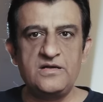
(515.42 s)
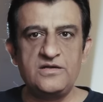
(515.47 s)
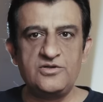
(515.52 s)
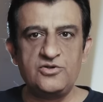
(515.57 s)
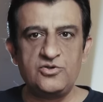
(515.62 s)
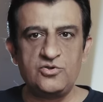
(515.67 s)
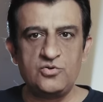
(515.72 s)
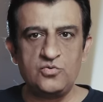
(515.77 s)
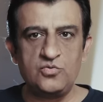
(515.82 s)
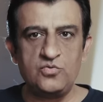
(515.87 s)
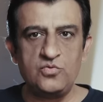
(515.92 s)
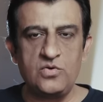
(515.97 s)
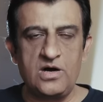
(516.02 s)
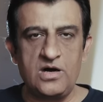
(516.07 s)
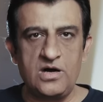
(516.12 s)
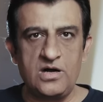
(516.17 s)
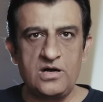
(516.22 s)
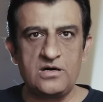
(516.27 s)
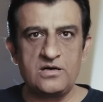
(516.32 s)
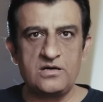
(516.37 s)
you
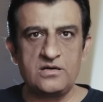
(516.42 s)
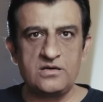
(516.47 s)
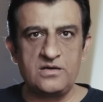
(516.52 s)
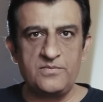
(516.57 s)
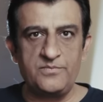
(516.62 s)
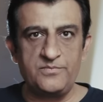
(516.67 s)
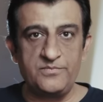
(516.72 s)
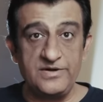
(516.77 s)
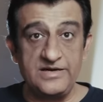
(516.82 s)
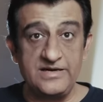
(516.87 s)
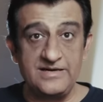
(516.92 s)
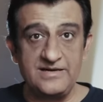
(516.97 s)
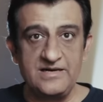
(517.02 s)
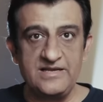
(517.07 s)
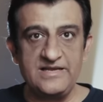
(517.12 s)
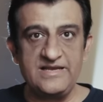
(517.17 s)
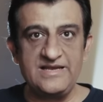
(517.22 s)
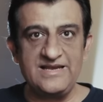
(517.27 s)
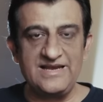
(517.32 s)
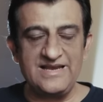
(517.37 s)
are
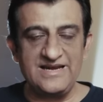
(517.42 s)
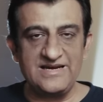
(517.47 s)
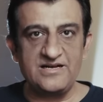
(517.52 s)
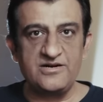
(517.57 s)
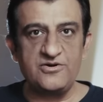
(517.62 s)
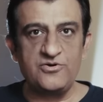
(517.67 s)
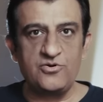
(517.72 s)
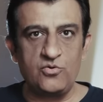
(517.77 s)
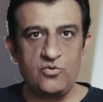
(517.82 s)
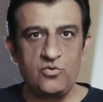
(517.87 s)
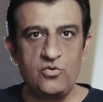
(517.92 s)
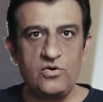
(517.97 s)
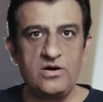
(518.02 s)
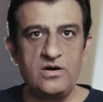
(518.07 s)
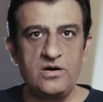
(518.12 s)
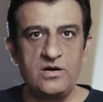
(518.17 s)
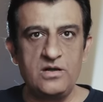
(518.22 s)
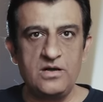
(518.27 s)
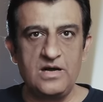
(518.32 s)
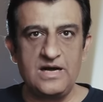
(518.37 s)
completely in control
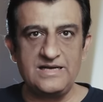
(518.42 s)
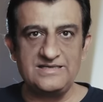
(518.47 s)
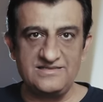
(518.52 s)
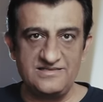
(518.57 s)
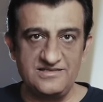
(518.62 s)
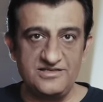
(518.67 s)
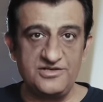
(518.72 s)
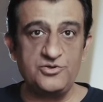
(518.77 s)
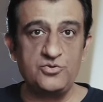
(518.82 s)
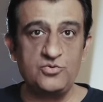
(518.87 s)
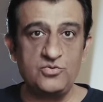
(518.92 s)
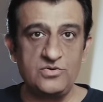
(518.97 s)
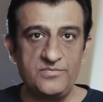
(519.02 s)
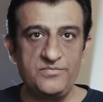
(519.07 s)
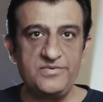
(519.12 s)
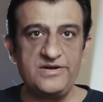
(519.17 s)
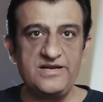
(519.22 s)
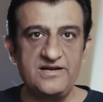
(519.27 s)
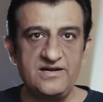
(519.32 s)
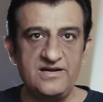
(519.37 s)
i see you
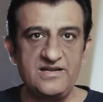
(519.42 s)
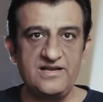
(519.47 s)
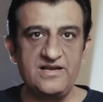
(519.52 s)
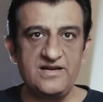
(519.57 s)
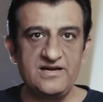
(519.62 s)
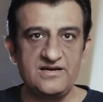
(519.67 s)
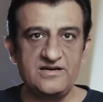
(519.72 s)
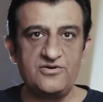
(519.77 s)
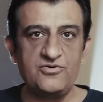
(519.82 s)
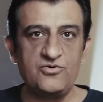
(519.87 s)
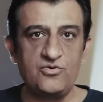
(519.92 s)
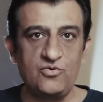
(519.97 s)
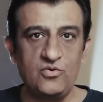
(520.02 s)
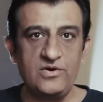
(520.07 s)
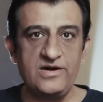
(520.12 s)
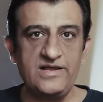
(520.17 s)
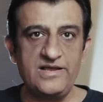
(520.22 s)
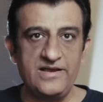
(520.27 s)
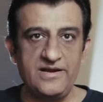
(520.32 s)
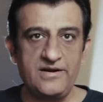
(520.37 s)
completely in control
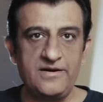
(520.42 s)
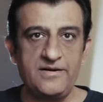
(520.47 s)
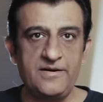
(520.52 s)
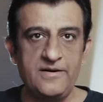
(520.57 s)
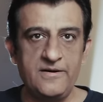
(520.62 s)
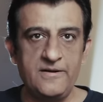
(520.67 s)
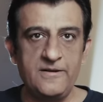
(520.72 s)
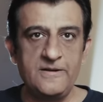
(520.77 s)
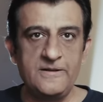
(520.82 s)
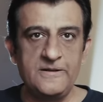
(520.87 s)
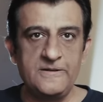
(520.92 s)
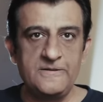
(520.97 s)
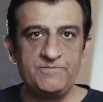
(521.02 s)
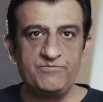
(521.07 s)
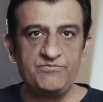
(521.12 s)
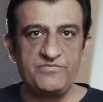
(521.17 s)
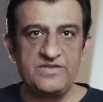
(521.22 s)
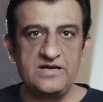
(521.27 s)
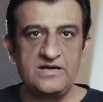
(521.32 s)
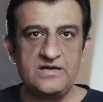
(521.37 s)
here
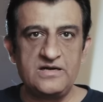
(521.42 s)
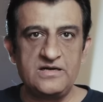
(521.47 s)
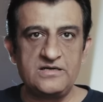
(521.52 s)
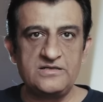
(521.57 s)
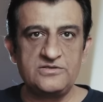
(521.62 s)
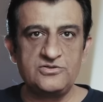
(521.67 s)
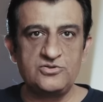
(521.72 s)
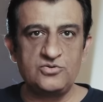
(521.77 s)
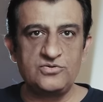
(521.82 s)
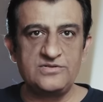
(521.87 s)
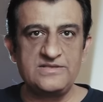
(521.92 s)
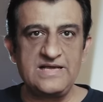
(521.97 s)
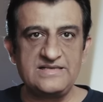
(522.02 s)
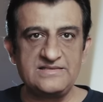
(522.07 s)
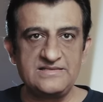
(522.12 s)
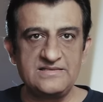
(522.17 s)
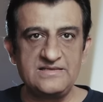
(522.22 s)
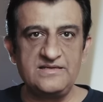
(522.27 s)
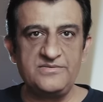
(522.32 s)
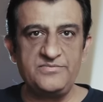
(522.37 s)
uh, so
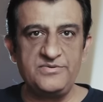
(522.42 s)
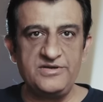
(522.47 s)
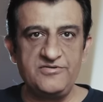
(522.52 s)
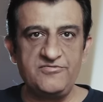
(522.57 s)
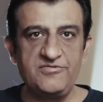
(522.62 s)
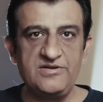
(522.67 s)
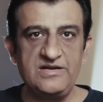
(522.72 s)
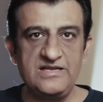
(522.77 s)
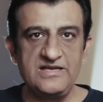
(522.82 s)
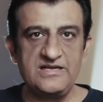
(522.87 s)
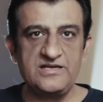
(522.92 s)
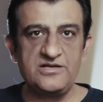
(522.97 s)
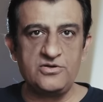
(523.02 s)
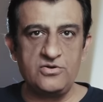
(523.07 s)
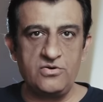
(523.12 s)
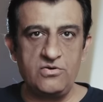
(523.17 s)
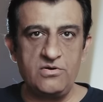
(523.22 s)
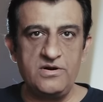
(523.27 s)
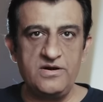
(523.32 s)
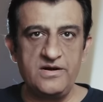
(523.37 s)
that's going to be really
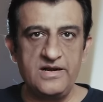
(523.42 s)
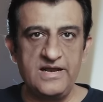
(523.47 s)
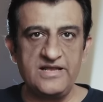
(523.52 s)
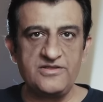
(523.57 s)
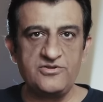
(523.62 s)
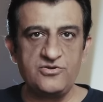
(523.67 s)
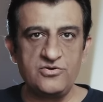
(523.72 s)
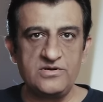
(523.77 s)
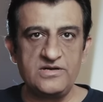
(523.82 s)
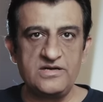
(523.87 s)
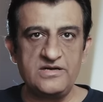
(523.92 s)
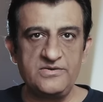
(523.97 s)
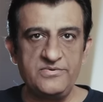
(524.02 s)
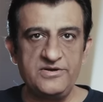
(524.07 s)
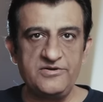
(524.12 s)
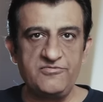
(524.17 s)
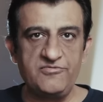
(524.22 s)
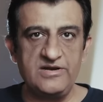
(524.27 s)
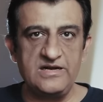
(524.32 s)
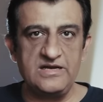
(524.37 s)
good, and you're going to
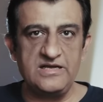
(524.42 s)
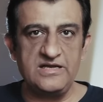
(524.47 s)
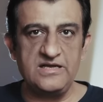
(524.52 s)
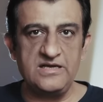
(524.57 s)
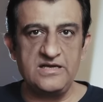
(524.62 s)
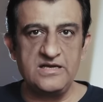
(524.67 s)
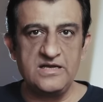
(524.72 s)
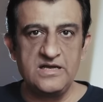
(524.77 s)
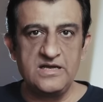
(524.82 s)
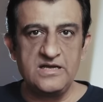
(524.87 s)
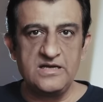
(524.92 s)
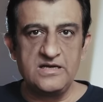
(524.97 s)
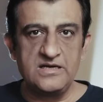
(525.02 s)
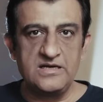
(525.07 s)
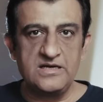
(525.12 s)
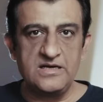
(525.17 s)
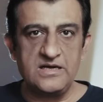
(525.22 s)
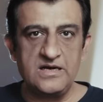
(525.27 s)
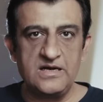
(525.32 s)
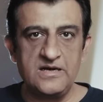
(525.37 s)
be really,
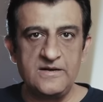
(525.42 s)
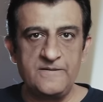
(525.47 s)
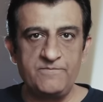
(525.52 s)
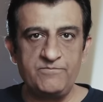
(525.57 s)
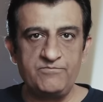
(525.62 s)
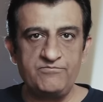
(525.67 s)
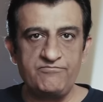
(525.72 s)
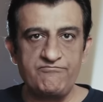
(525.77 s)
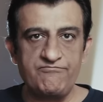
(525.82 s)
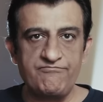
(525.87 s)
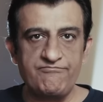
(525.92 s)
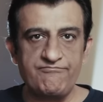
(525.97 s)
um,